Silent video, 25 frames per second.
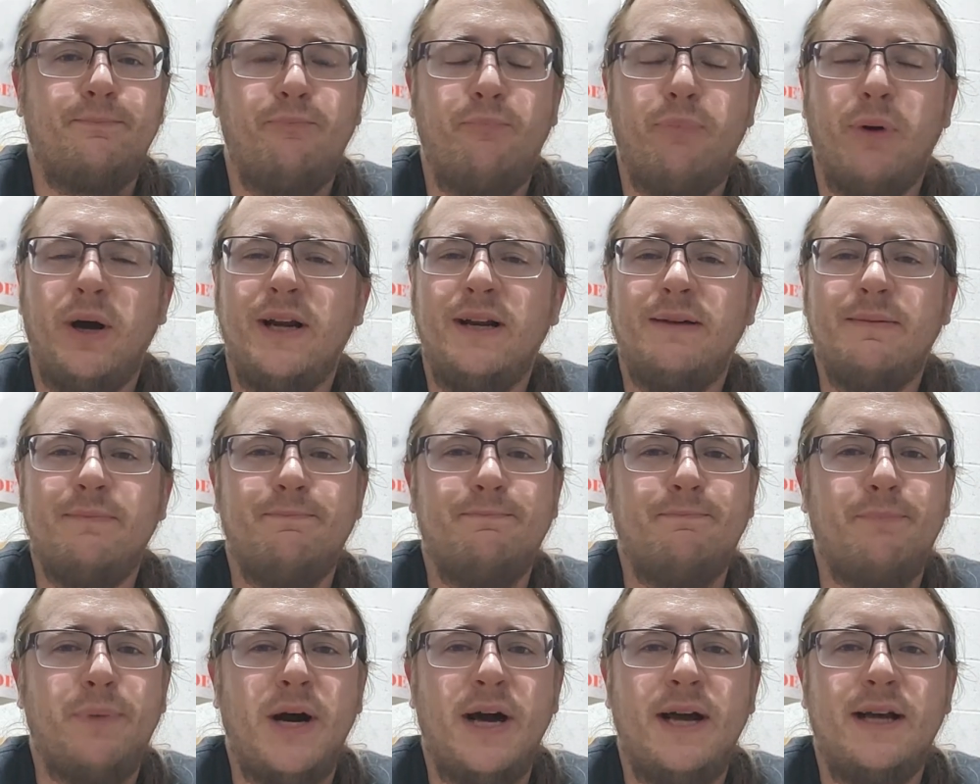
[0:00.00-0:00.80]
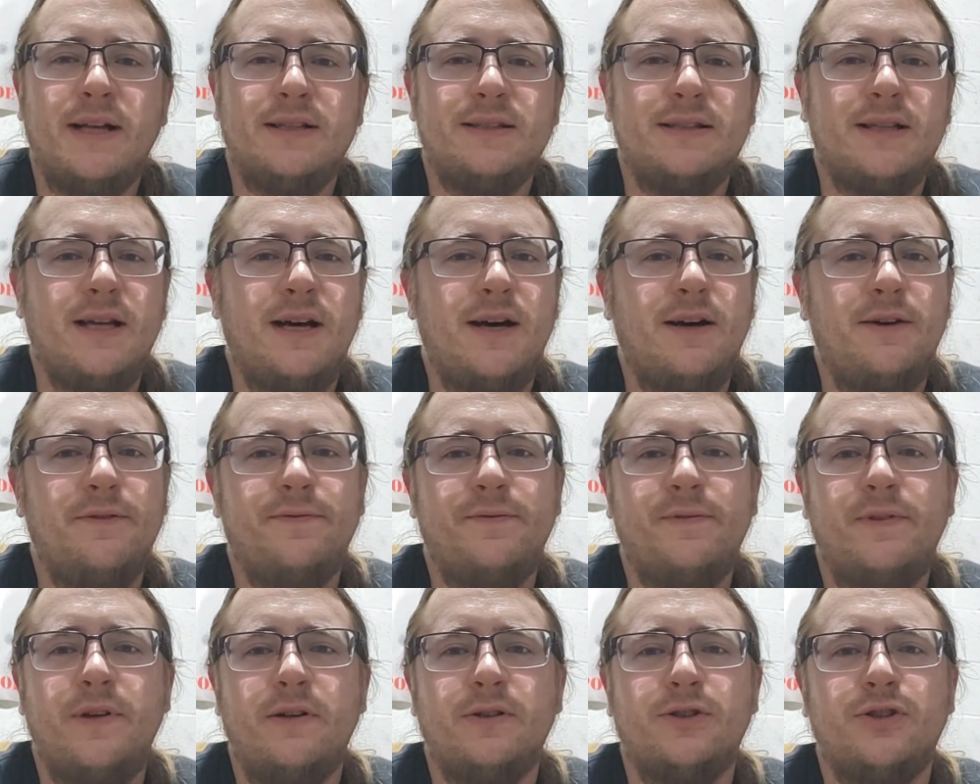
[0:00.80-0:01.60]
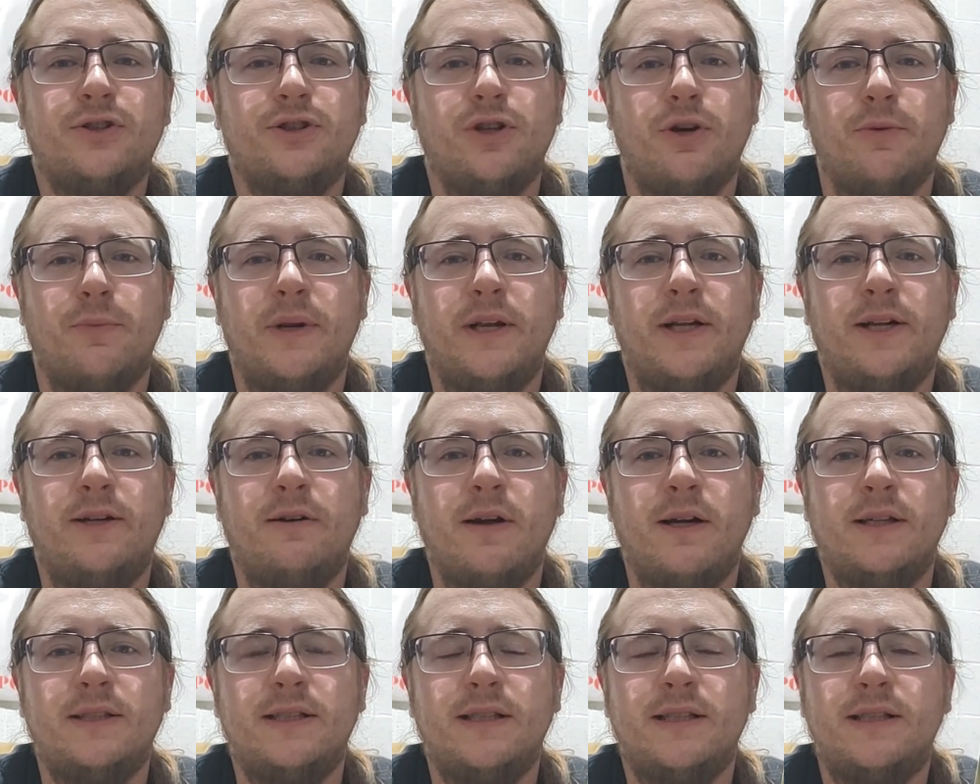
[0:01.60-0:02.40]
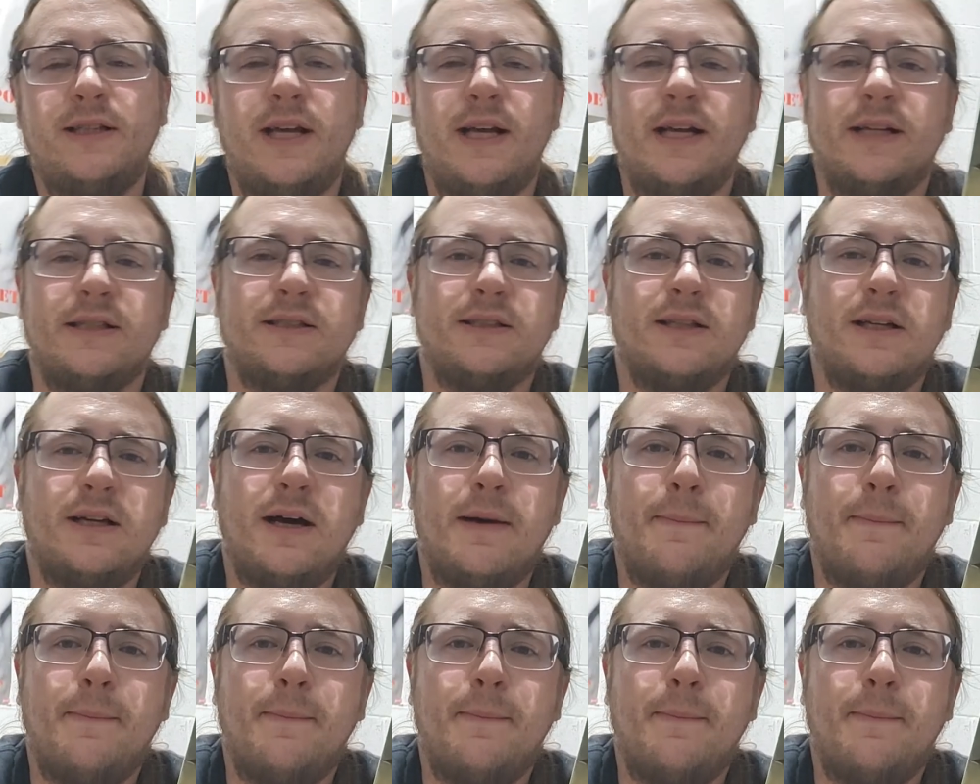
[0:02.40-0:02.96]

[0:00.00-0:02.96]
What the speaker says: But by itself, there's so many crazy things.